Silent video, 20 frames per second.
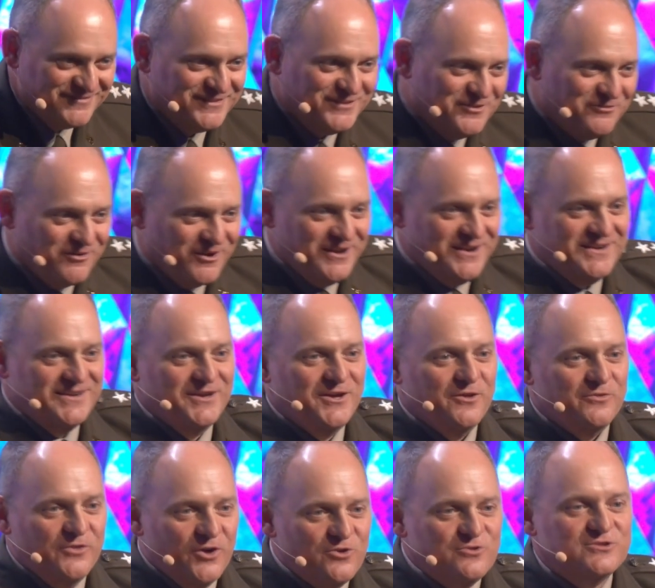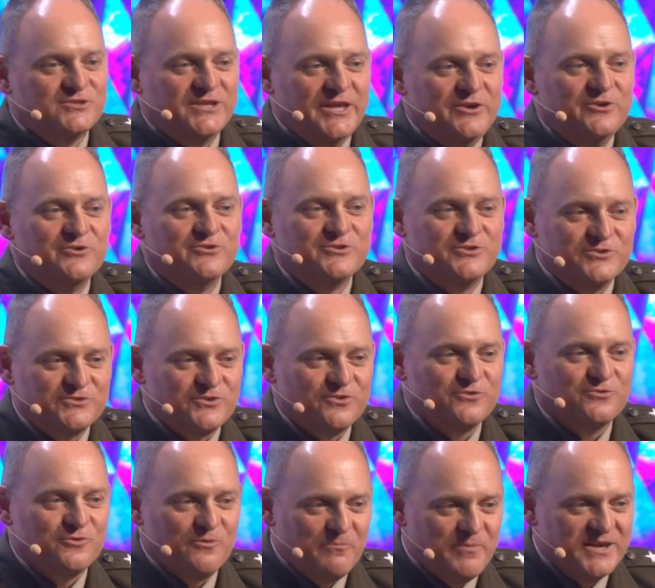right? Those leaders
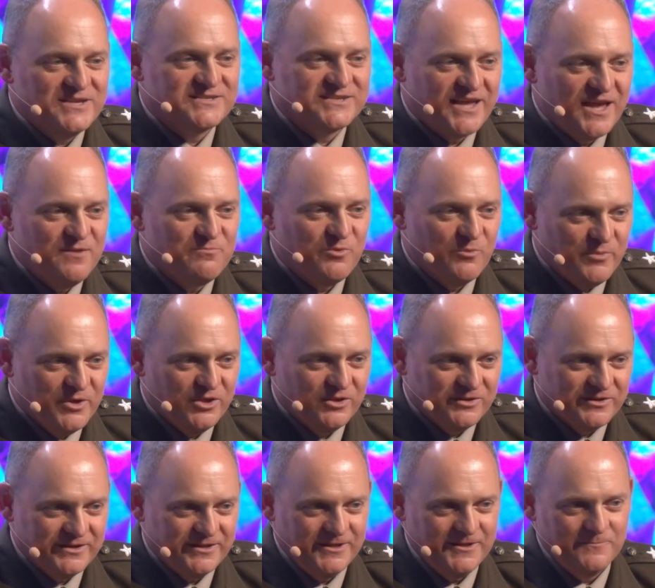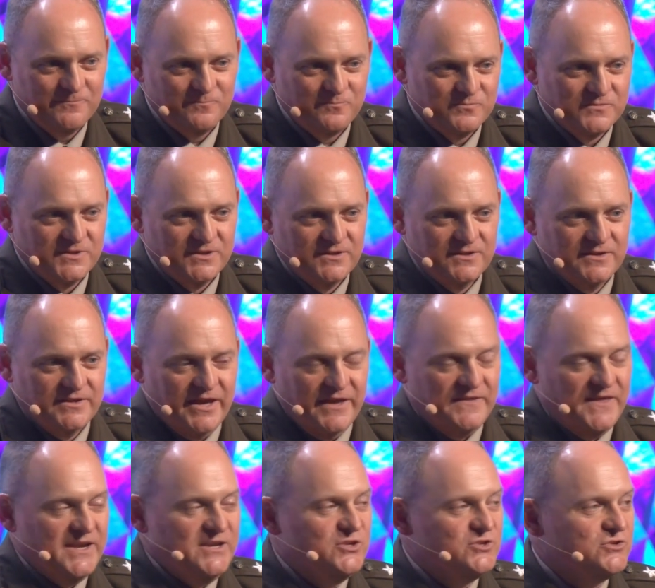deserve the best capability. And
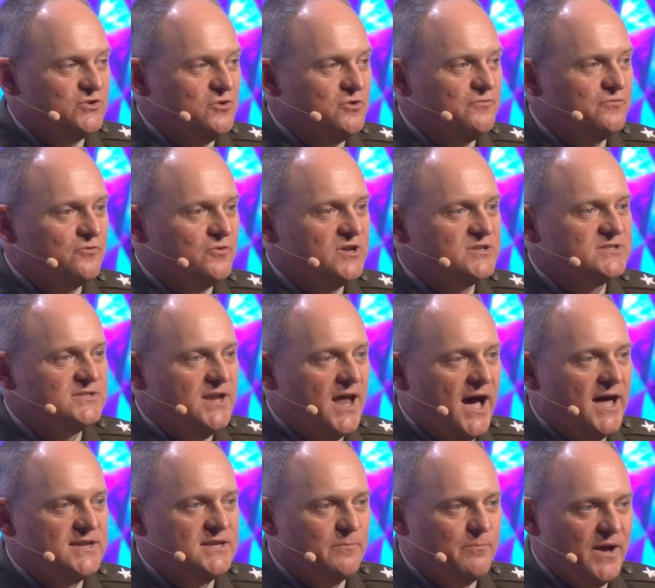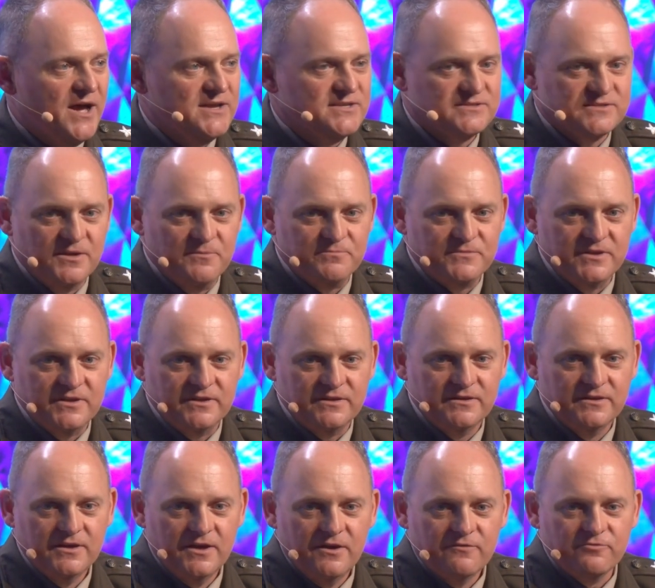they deserve for us not to buy something
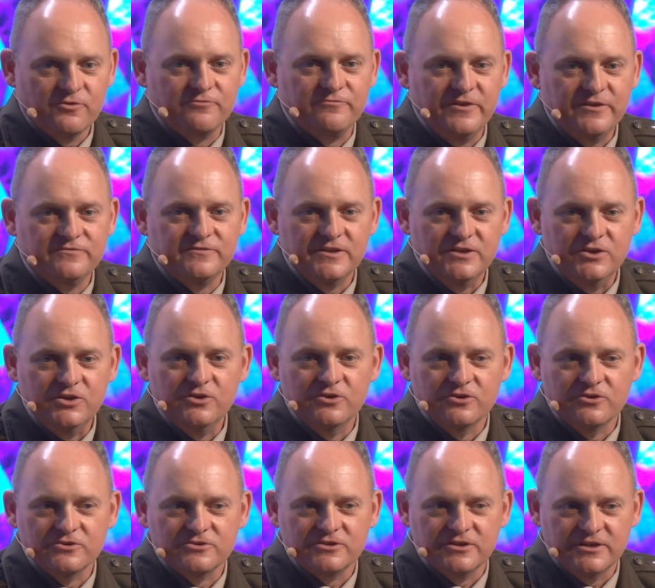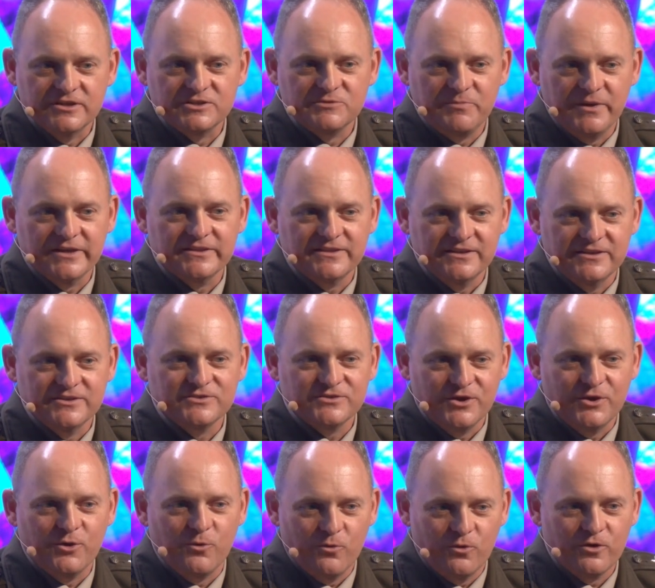for 50 years and expect that it's
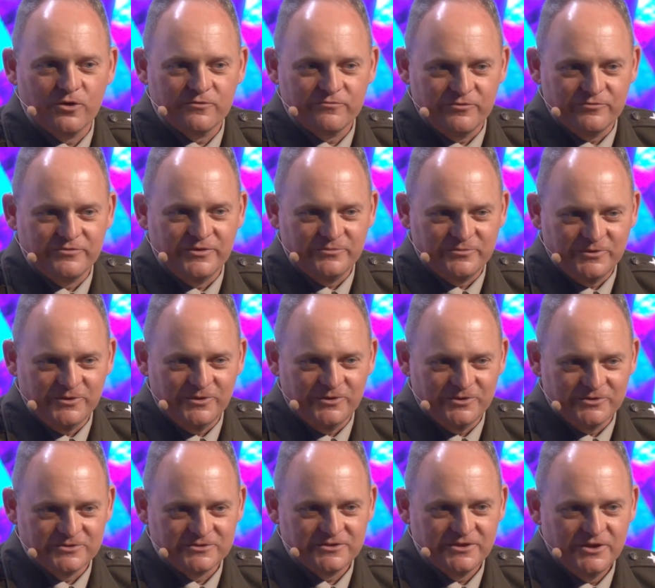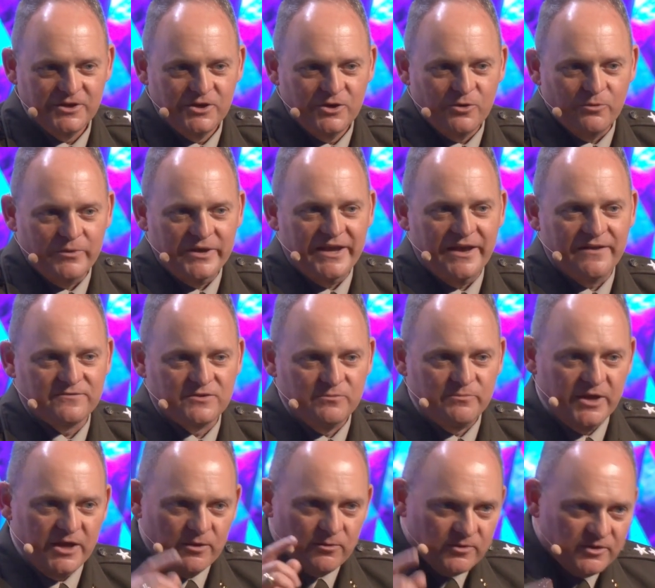going to work for 50 years. We have to
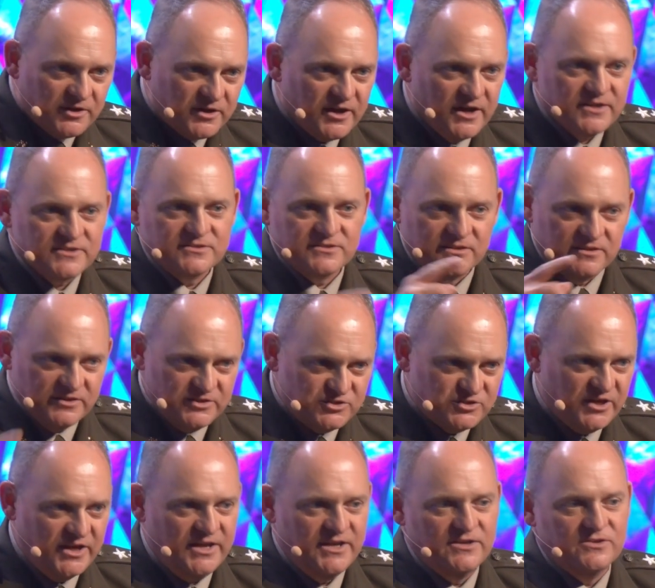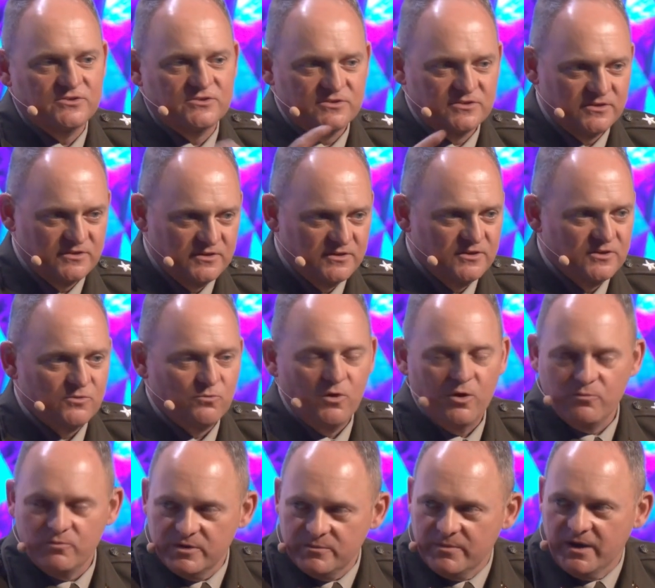be able to constantly change
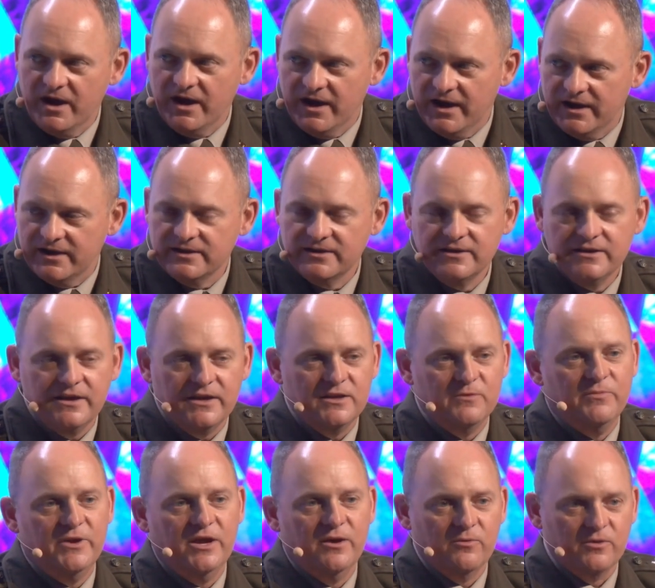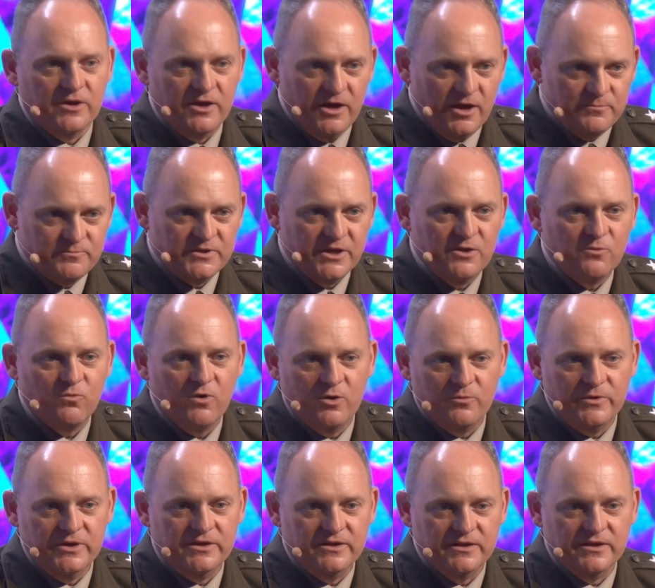what we buy and to be able to update what
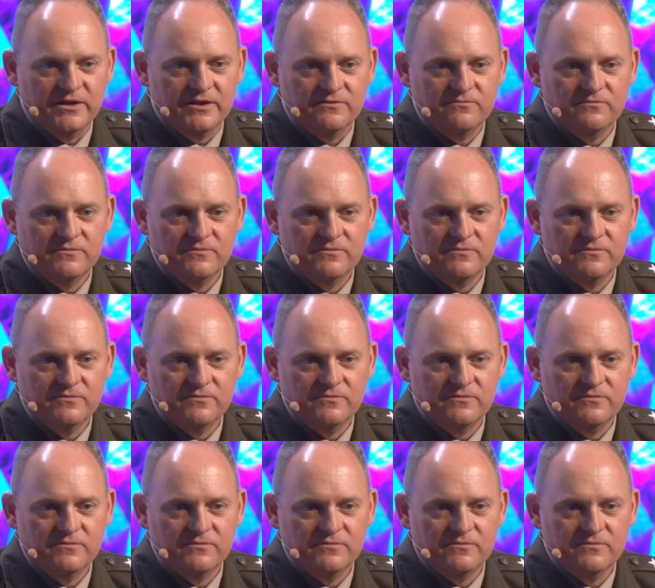we get